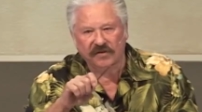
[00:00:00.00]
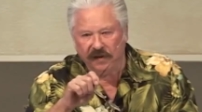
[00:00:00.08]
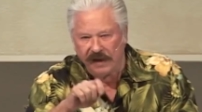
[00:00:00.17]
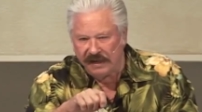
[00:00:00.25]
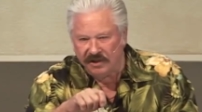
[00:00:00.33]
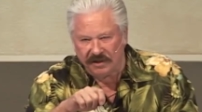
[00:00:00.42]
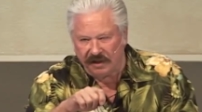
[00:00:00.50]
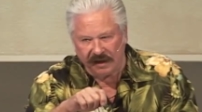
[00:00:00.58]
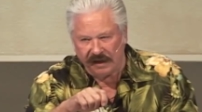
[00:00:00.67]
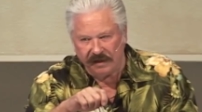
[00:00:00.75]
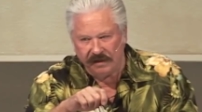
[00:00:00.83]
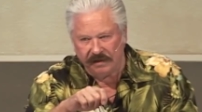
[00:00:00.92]

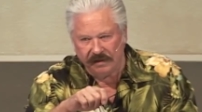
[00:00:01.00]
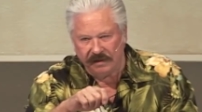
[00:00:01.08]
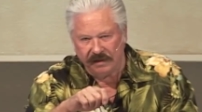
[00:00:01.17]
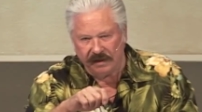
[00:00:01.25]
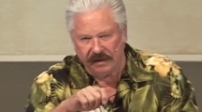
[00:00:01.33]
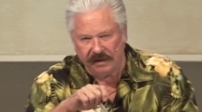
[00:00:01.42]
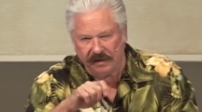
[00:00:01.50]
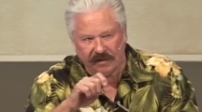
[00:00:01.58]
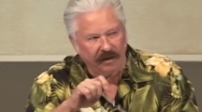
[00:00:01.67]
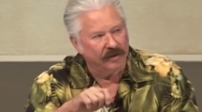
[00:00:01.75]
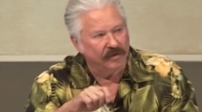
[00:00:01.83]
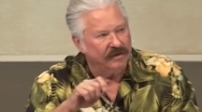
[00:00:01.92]
translate in a
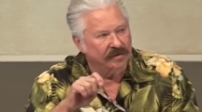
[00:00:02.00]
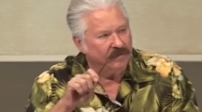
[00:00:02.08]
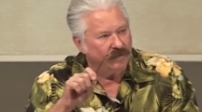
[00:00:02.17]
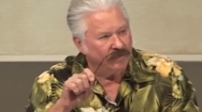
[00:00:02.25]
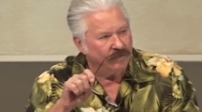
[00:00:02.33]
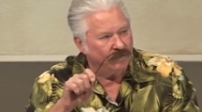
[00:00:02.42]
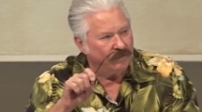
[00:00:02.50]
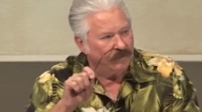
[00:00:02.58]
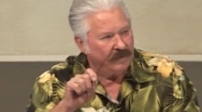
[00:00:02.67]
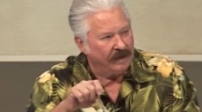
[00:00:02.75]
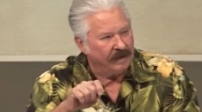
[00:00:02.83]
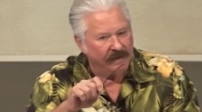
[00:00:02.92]
close
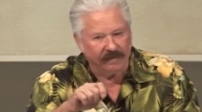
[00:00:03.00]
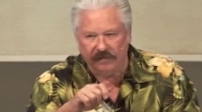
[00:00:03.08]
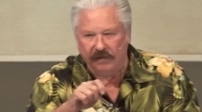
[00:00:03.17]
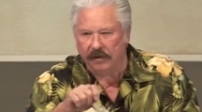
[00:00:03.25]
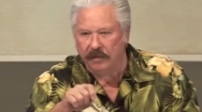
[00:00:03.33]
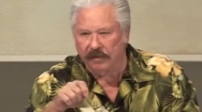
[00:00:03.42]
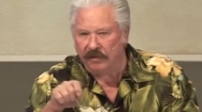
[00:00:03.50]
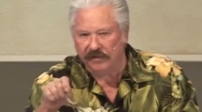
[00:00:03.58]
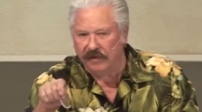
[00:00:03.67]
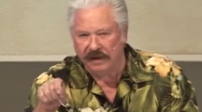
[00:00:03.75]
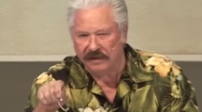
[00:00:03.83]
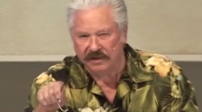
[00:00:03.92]
uh, verbal
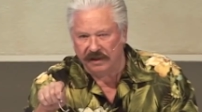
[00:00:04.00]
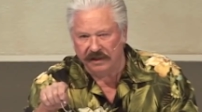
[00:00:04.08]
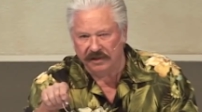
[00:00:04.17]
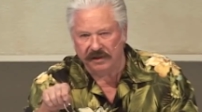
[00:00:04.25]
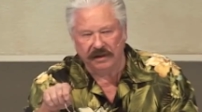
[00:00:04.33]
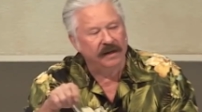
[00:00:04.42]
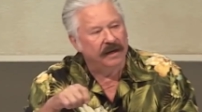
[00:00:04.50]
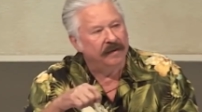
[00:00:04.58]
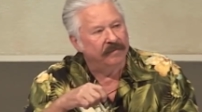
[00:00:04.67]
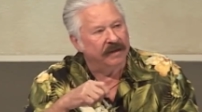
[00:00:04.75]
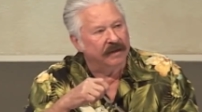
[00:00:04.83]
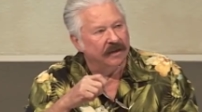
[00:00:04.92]
translation
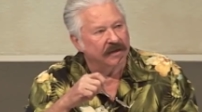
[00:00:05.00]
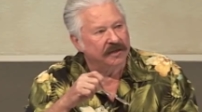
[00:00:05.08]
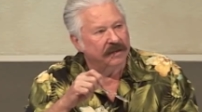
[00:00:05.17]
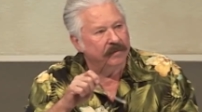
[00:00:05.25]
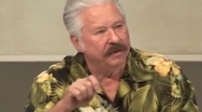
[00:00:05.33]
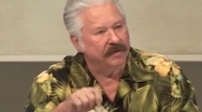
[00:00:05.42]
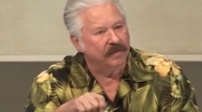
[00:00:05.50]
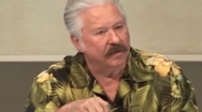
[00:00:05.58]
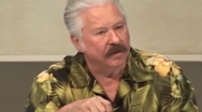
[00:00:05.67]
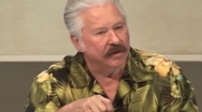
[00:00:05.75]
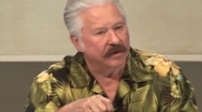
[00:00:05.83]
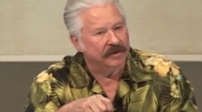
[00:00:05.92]
because some of the
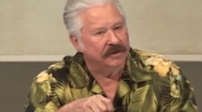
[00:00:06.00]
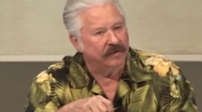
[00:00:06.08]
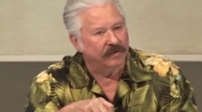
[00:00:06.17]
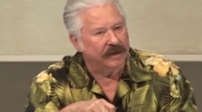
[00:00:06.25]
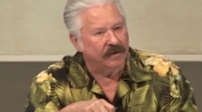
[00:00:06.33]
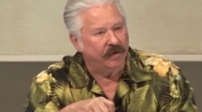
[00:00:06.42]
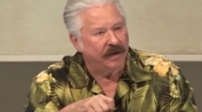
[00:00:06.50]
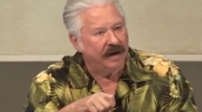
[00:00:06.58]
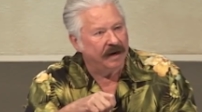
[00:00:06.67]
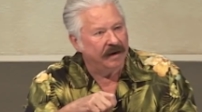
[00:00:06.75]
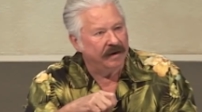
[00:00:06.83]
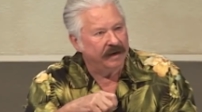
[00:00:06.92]
words
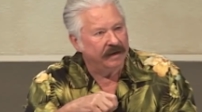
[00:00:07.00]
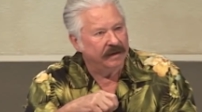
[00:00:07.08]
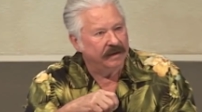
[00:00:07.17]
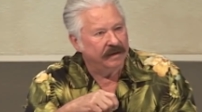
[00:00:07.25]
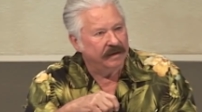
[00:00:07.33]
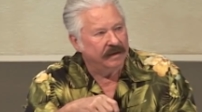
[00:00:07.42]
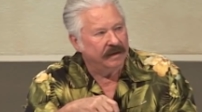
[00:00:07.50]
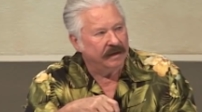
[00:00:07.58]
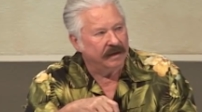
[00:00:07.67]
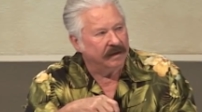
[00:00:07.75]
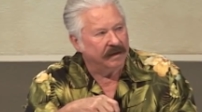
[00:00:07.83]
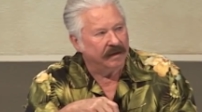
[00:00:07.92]
require
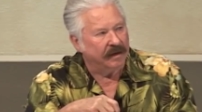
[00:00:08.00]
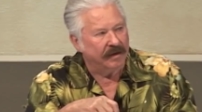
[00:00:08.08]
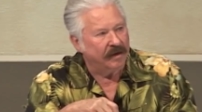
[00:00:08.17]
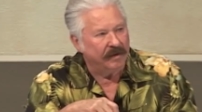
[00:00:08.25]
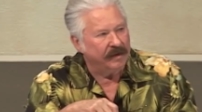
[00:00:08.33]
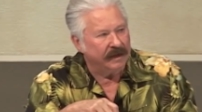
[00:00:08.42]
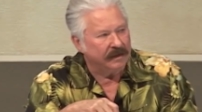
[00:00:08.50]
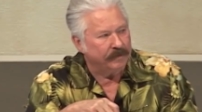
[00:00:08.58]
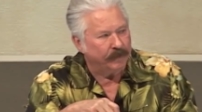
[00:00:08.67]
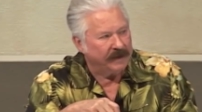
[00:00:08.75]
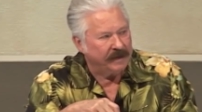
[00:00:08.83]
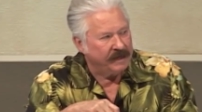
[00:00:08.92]
uh, a long
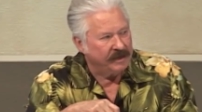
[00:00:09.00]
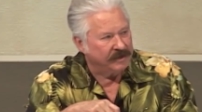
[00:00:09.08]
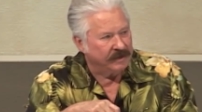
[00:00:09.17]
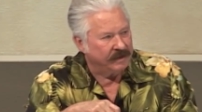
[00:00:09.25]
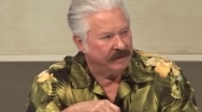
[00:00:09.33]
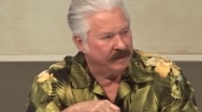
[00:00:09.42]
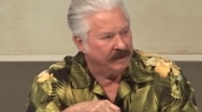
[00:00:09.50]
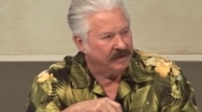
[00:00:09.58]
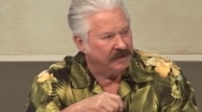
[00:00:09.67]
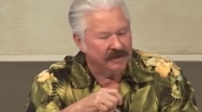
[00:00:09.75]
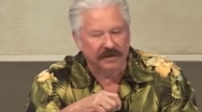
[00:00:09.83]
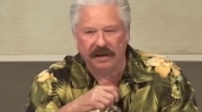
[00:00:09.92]
explanation.
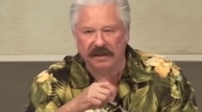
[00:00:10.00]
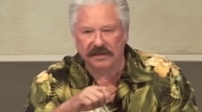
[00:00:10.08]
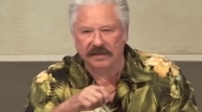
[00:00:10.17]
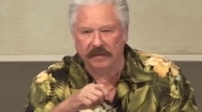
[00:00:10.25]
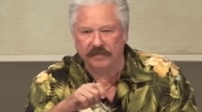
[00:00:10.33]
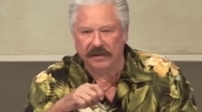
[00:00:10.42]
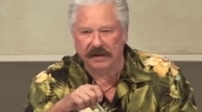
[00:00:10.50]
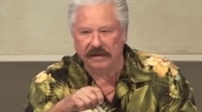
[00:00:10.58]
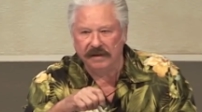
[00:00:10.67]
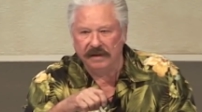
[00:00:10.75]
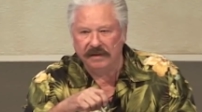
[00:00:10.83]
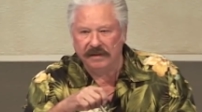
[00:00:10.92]
It's just not
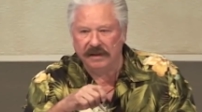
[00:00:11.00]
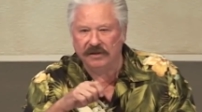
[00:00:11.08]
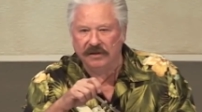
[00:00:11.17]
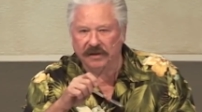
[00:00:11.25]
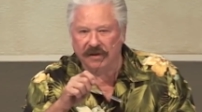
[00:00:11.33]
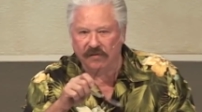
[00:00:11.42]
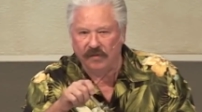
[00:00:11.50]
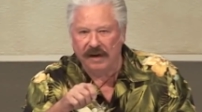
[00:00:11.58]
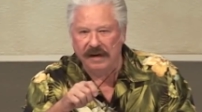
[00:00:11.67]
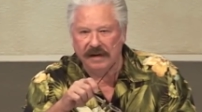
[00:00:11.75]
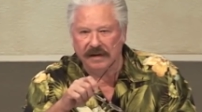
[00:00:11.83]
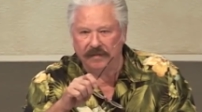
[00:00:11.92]
something that you can
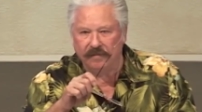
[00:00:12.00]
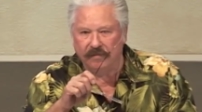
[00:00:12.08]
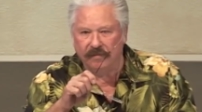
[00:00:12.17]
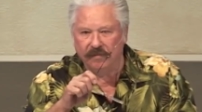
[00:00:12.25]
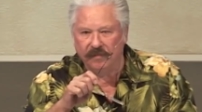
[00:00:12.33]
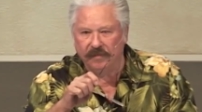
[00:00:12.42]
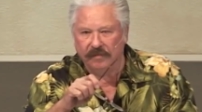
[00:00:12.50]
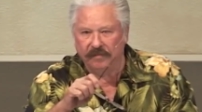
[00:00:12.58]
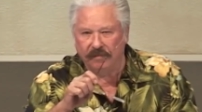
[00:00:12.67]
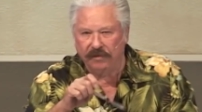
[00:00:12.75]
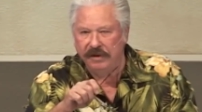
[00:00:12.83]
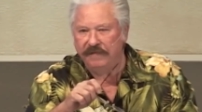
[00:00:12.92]
write in
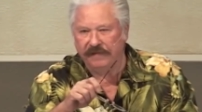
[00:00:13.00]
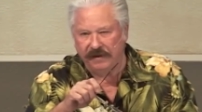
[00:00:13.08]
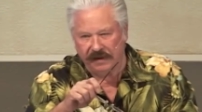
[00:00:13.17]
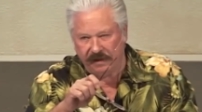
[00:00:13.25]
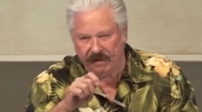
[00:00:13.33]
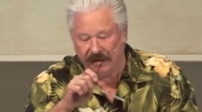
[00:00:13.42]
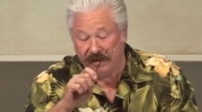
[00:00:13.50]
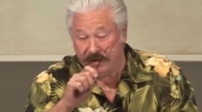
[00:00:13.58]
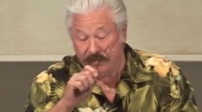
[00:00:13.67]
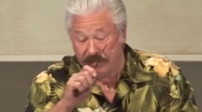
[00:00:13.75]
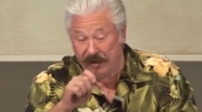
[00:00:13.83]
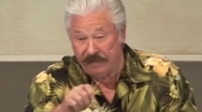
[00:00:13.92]
brief
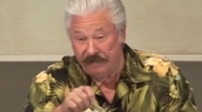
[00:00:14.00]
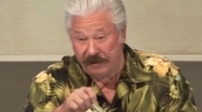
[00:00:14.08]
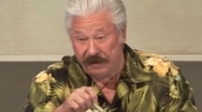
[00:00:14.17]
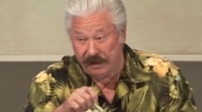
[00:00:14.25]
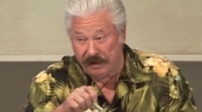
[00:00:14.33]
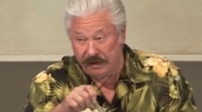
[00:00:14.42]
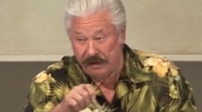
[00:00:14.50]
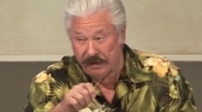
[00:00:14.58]
in brevity.